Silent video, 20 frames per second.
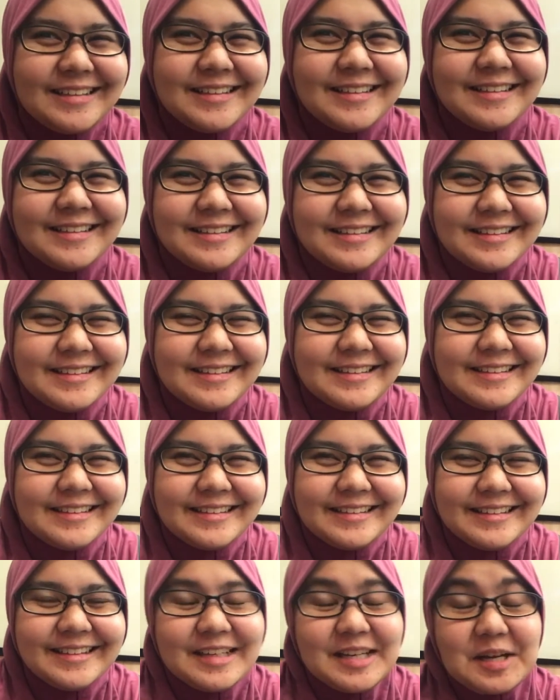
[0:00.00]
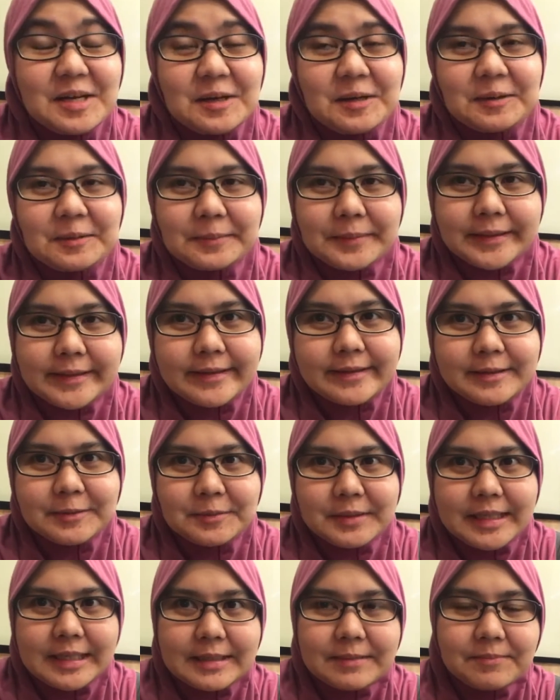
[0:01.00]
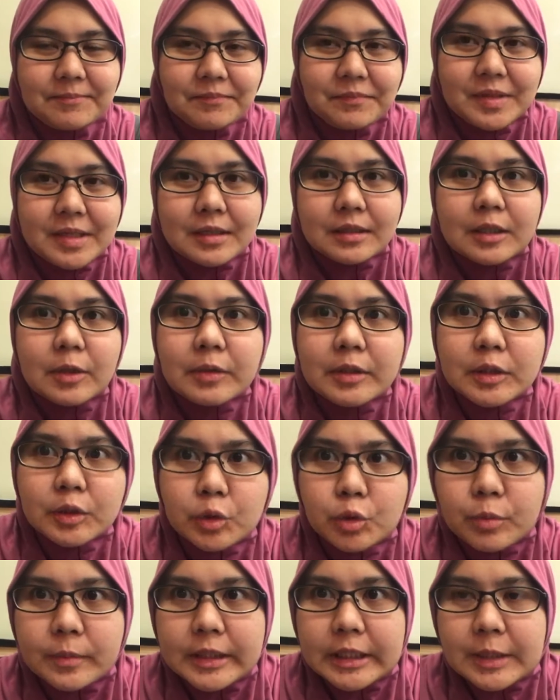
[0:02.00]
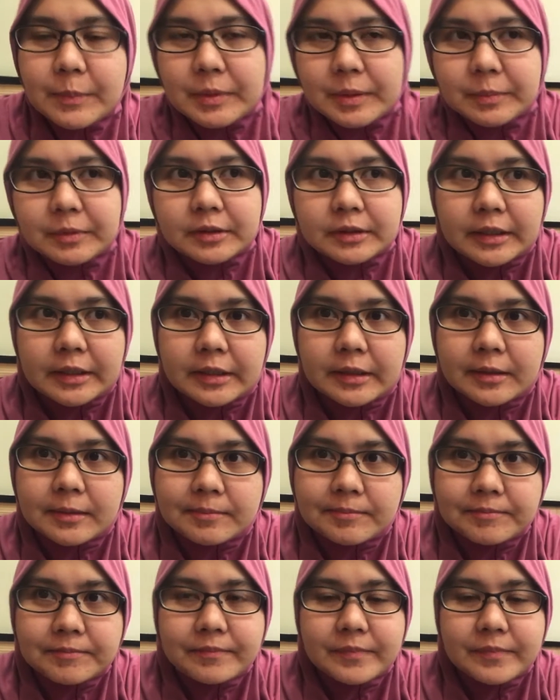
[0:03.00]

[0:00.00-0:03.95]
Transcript: Oh, but anyway, there were too many people there.